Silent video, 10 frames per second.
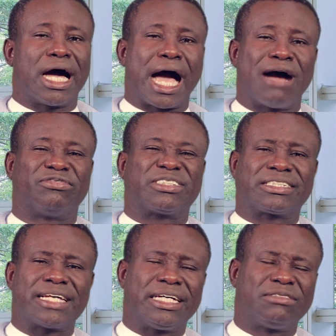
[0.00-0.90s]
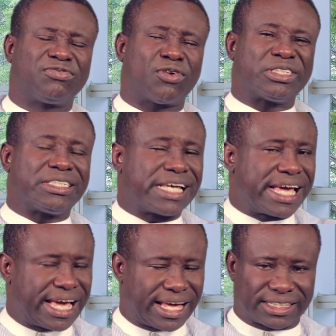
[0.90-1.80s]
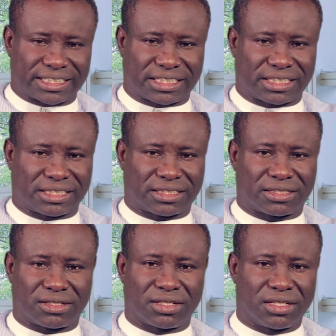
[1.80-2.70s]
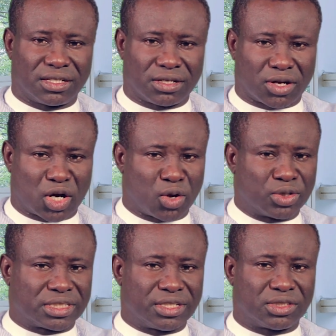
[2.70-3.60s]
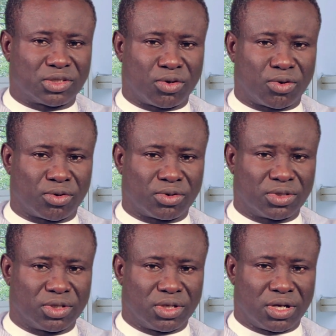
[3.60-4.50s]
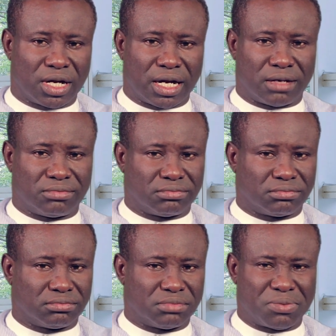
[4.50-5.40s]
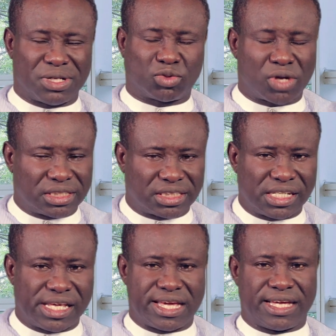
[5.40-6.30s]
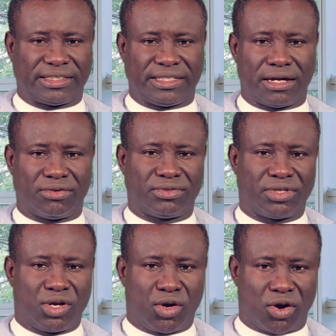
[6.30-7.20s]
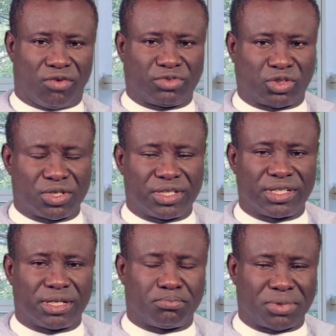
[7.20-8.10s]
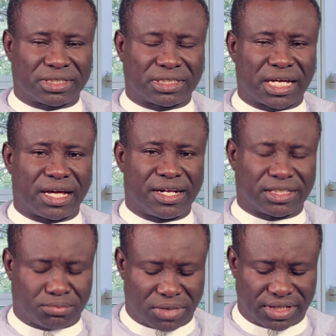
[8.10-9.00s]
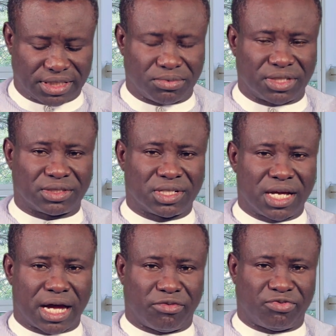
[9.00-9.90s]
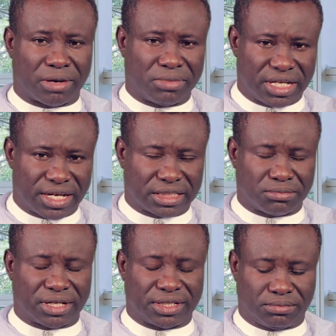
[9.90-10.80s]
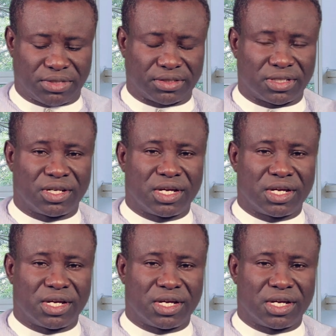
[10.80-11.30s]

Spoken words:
I've said for years, closing to maybe 20 years now of training in personal health management and family health management,